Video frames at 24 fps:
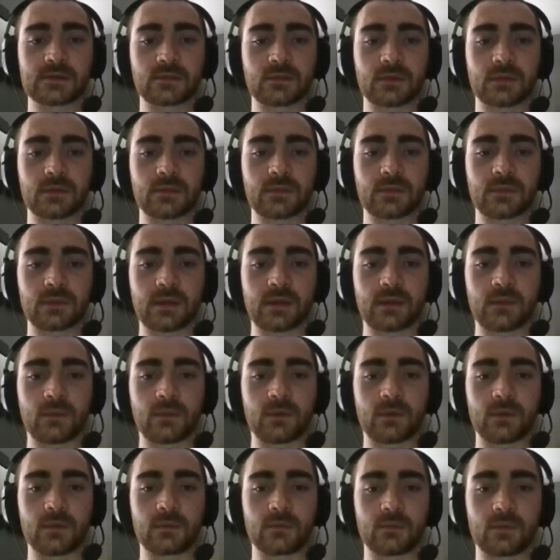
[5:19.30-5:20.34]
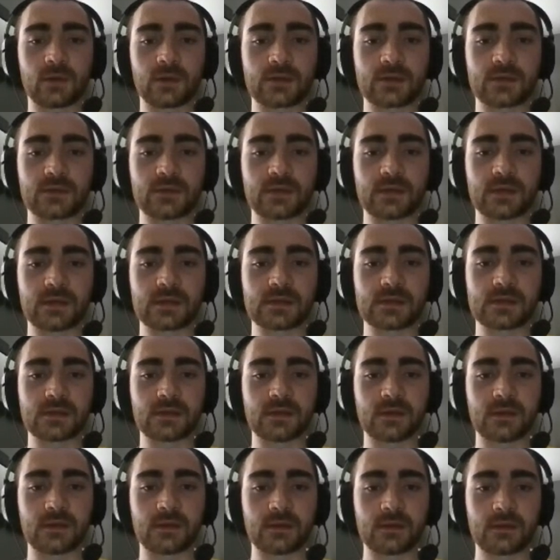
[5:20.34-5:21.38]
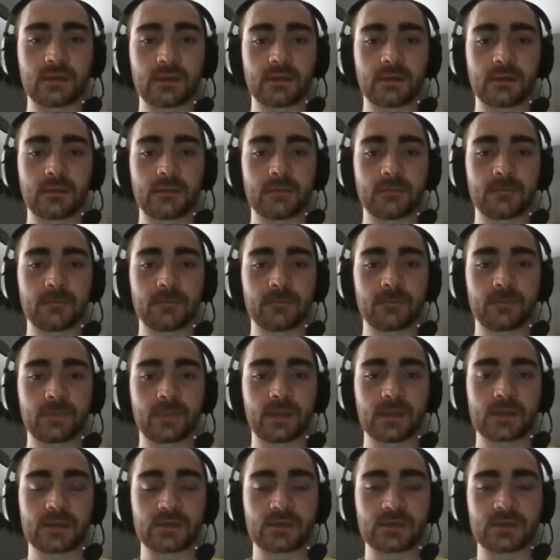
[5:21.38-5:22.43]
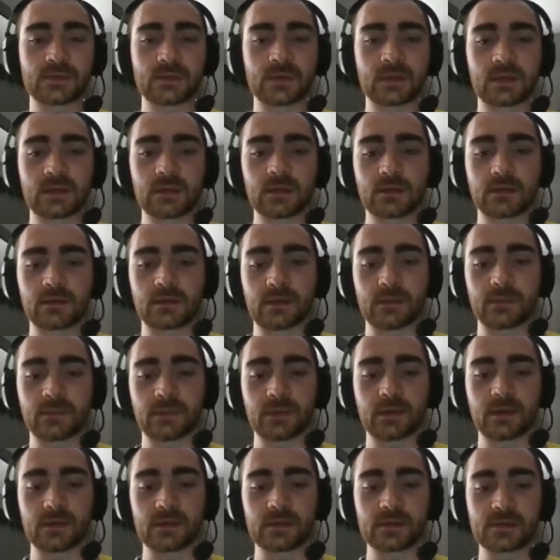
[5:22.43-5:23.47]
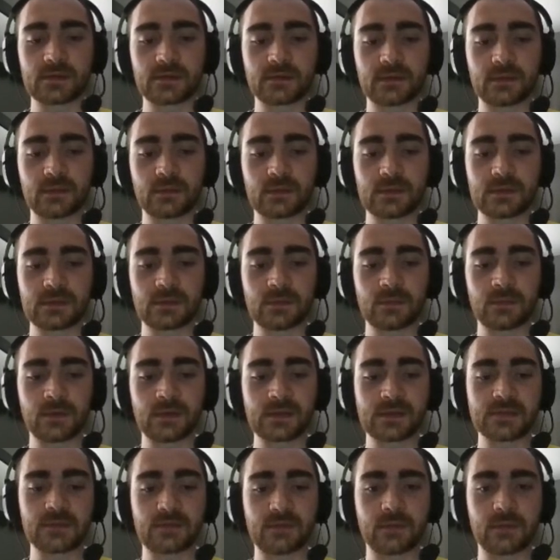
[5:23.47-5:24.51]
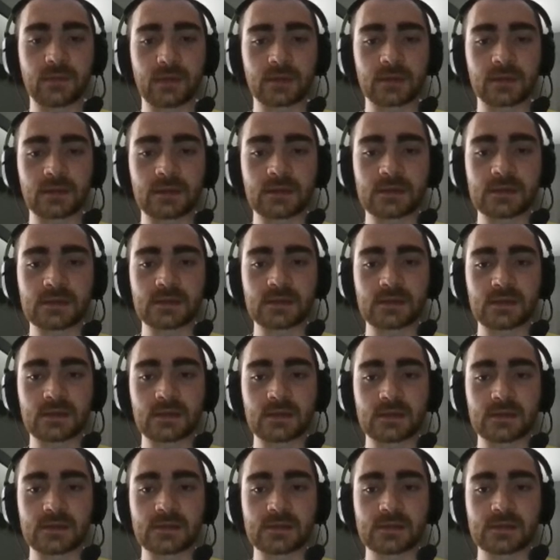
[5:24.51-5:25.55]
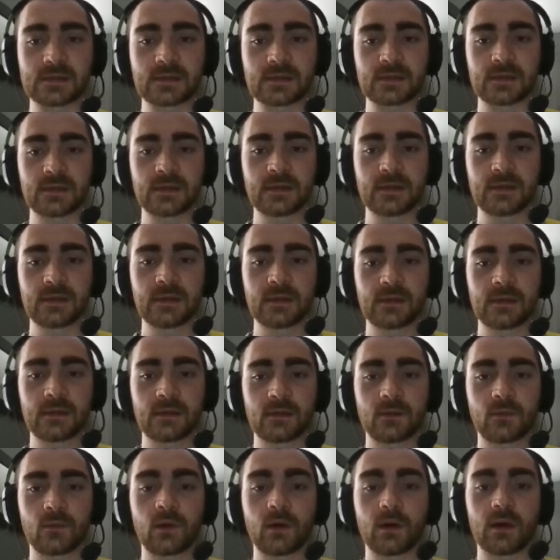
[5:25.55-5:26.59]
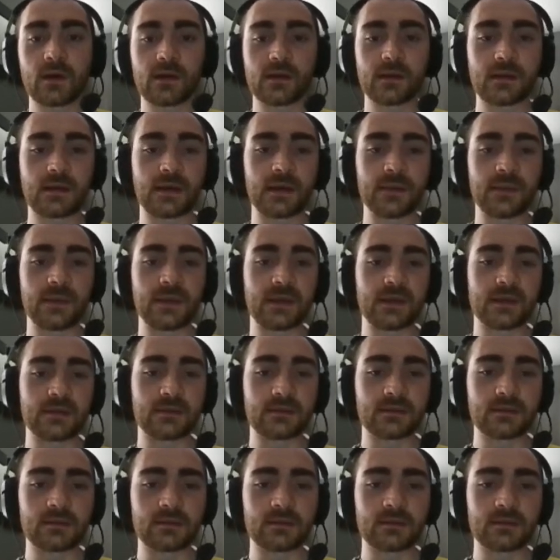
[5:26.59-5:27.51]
roll the play and watch what he does here. So he's making a great play on the screen. What's impressive about this is one, I mean,